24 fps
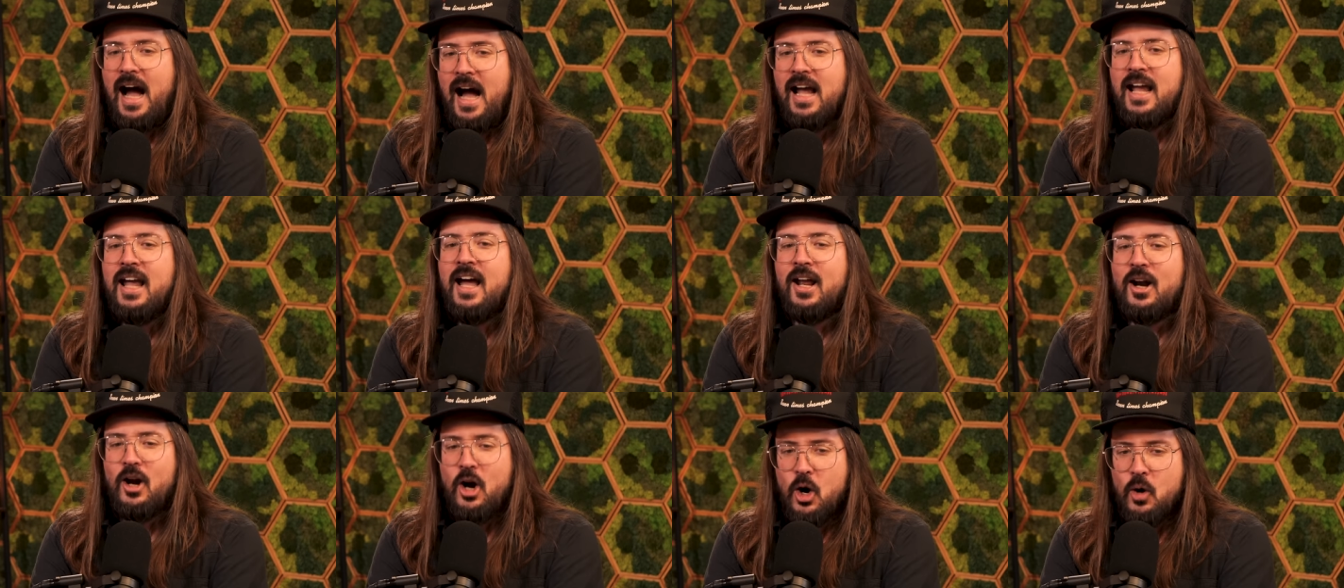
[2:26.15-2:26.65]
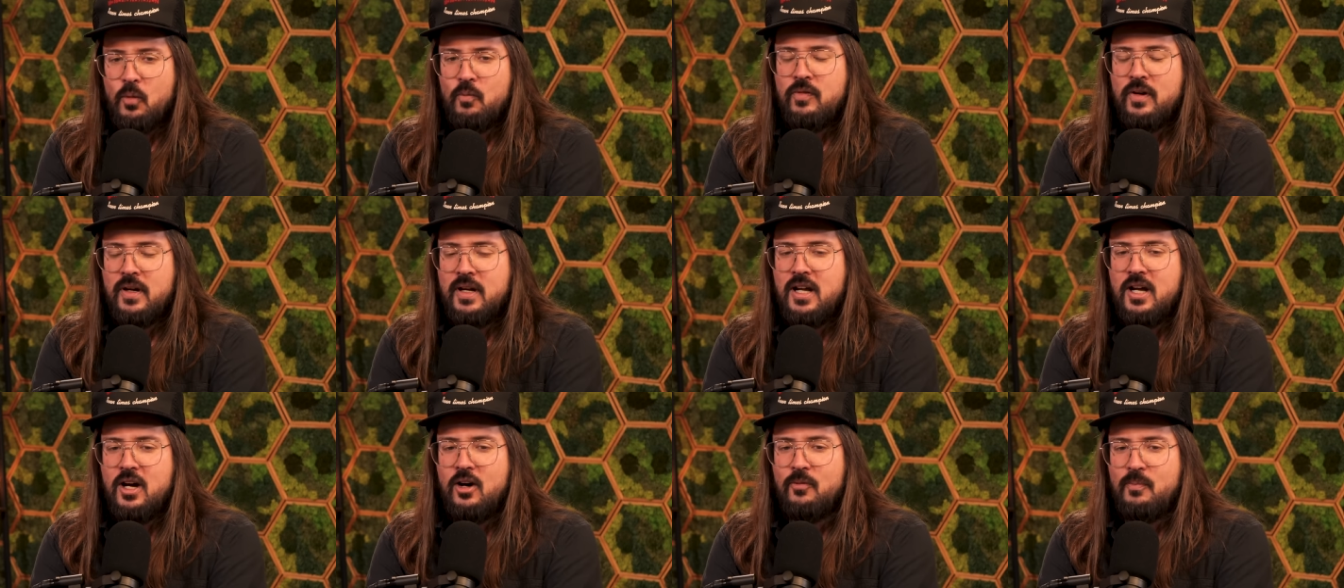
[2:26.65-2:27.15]
I got a home
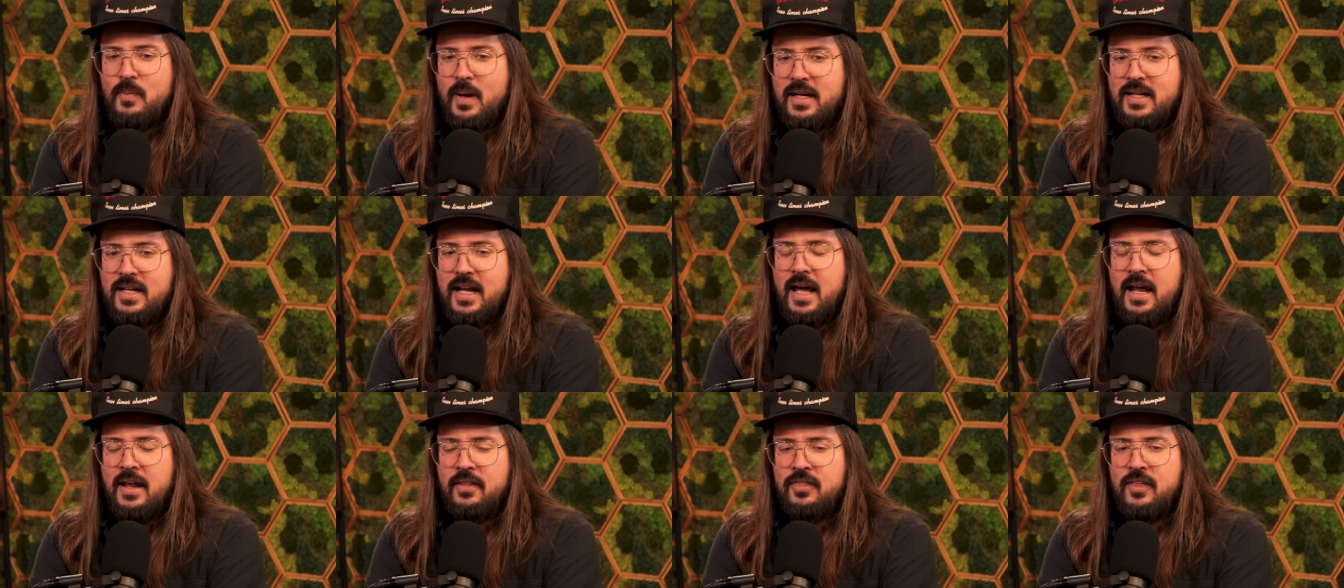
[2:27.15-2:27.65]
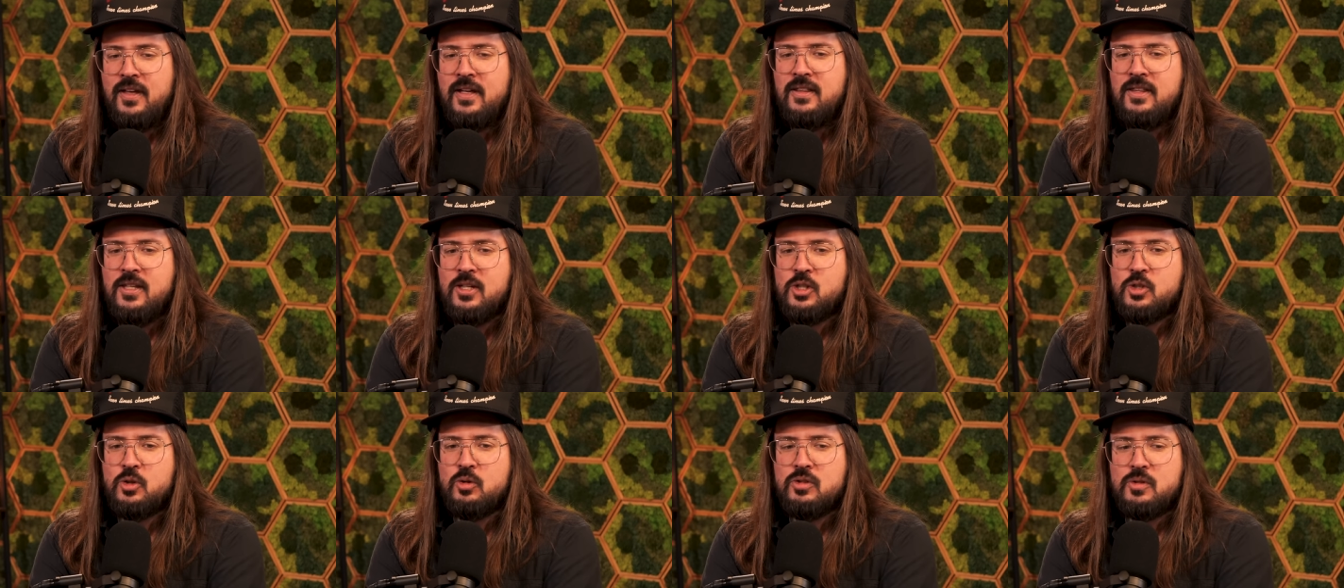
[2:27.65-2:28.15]
video of my dad. I think
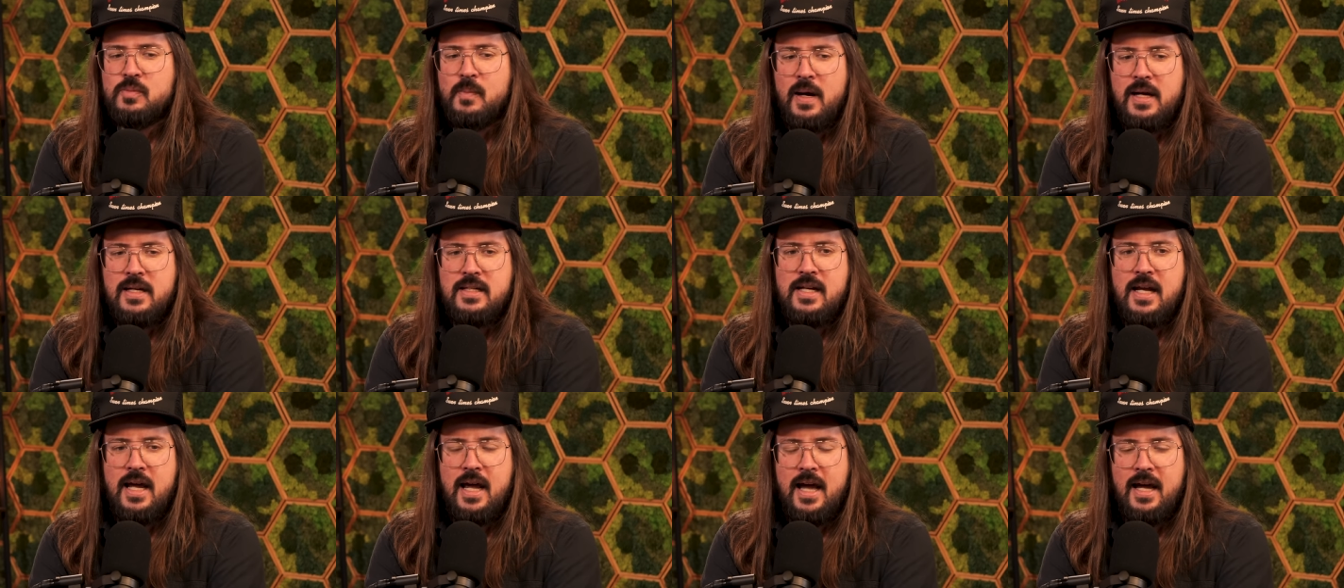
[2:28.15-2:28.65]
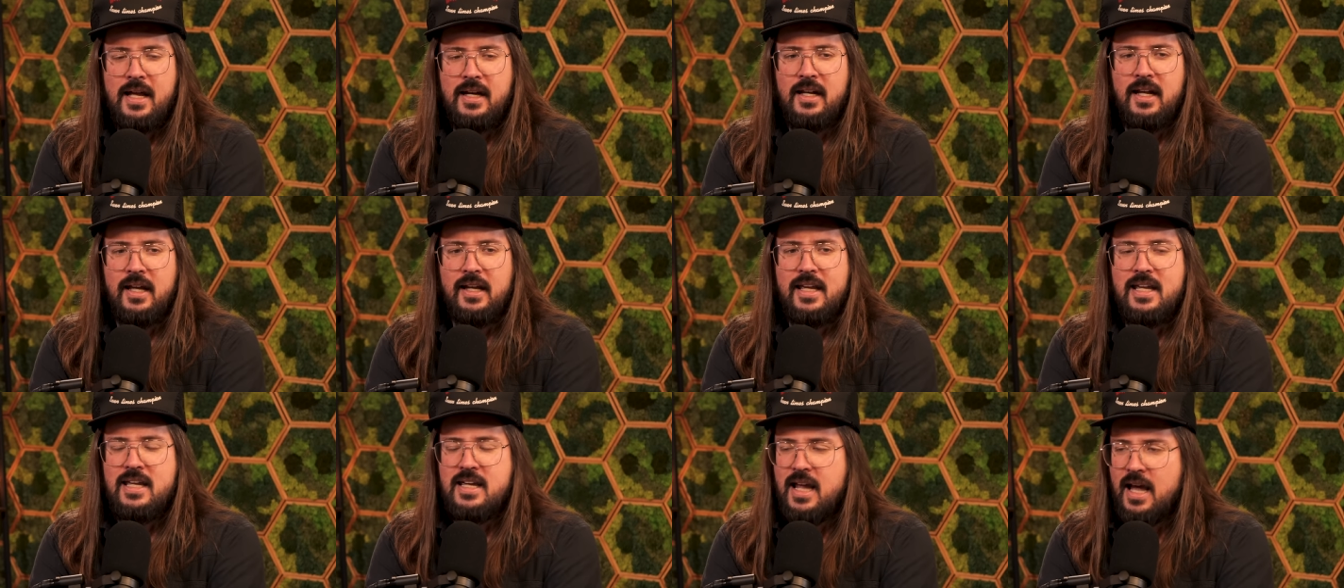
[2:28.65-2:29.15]
this was my dad,
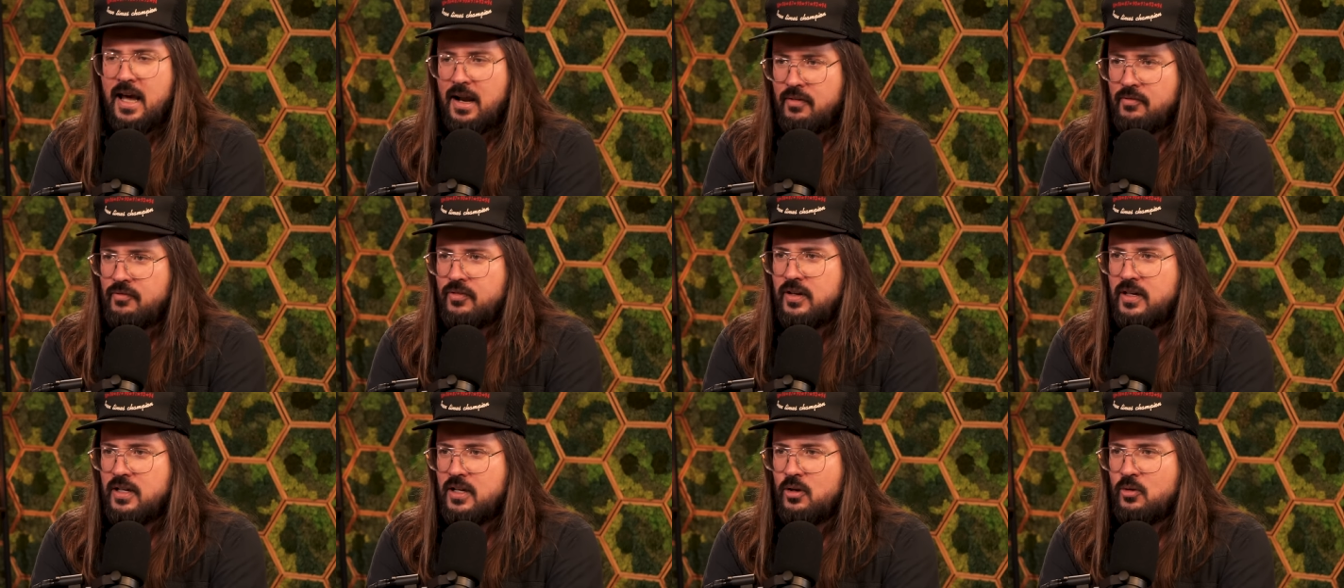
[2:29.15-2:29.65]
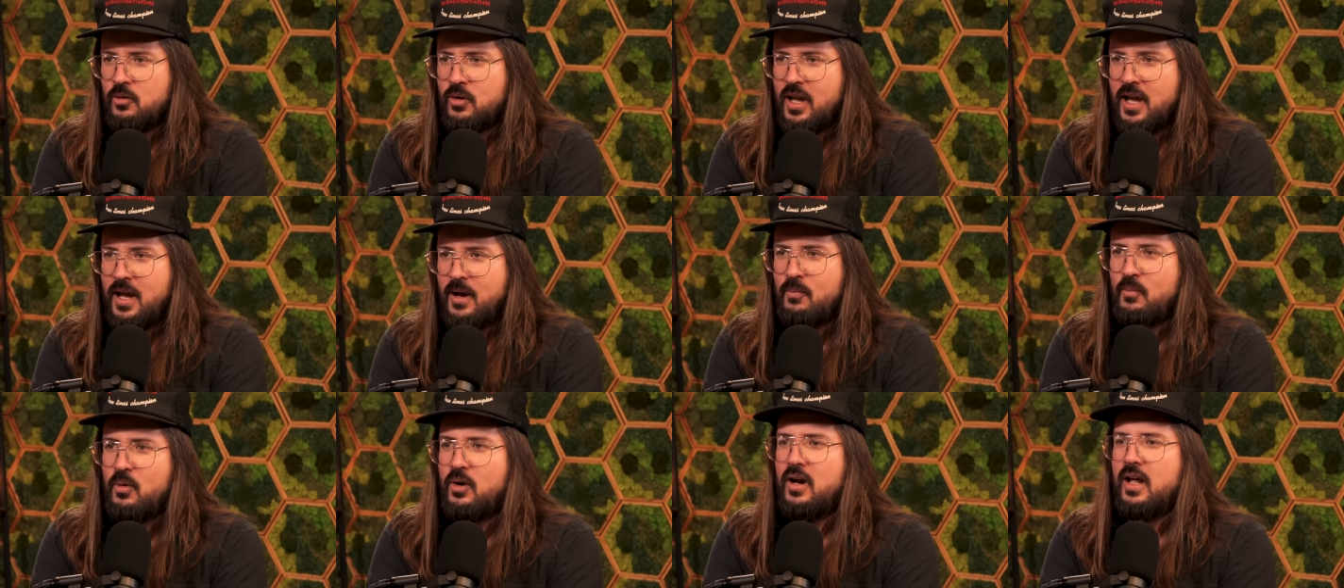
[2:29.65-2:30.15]
like he got a video
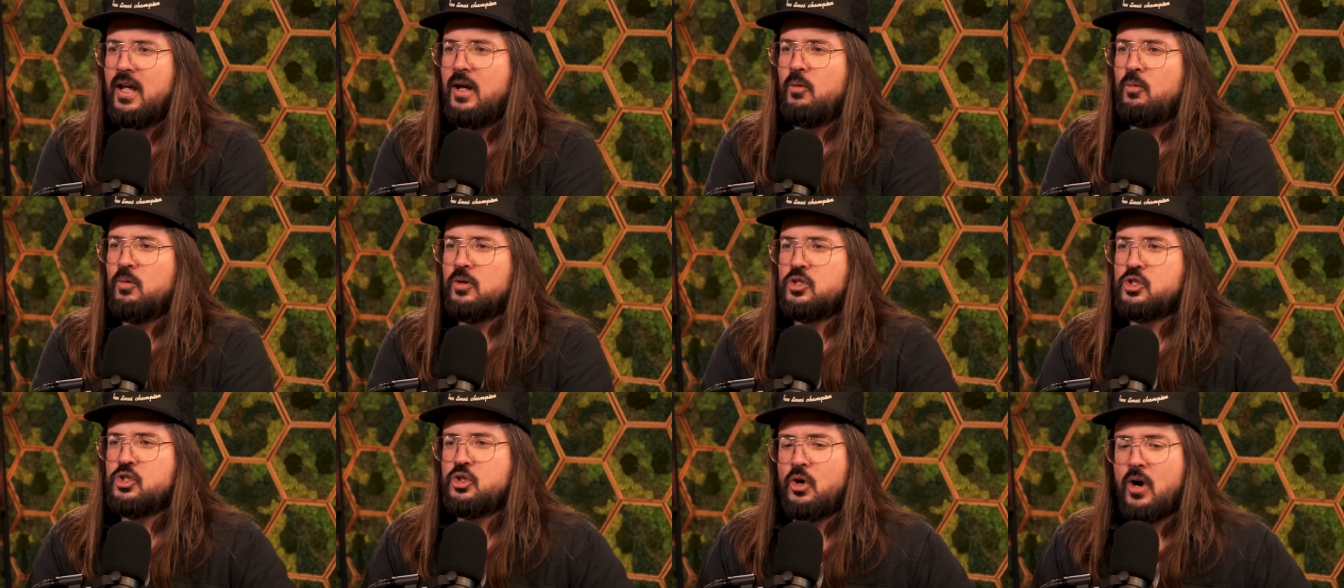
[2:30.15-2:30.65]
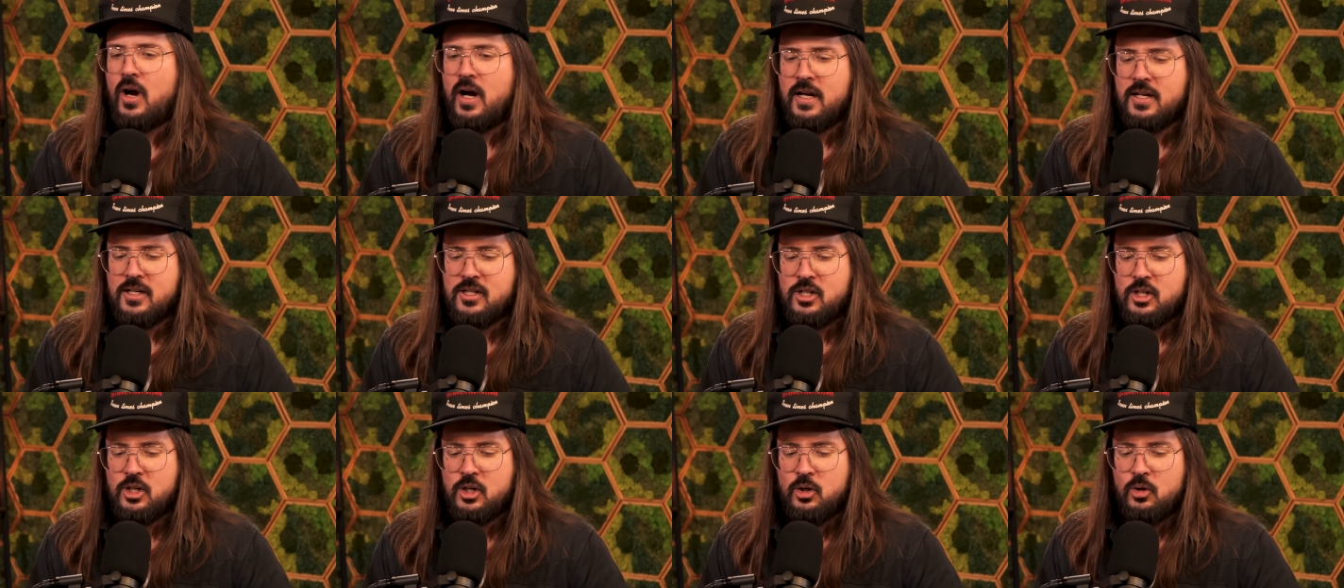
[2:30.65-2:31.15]
camera and was
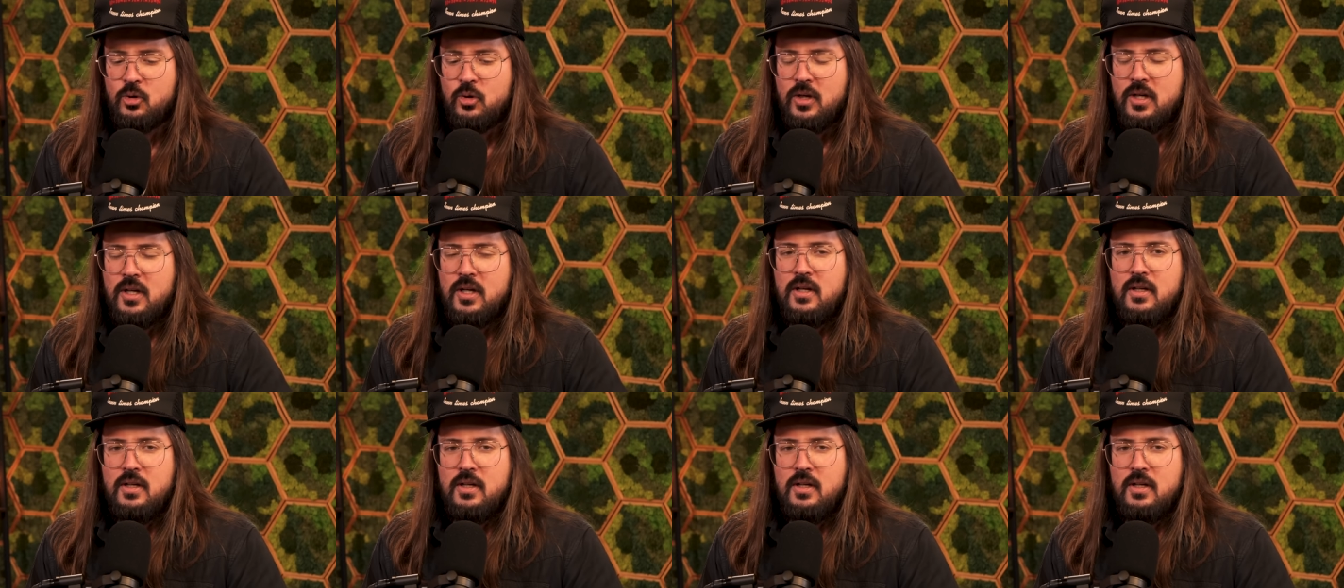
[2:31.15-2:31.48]
trying to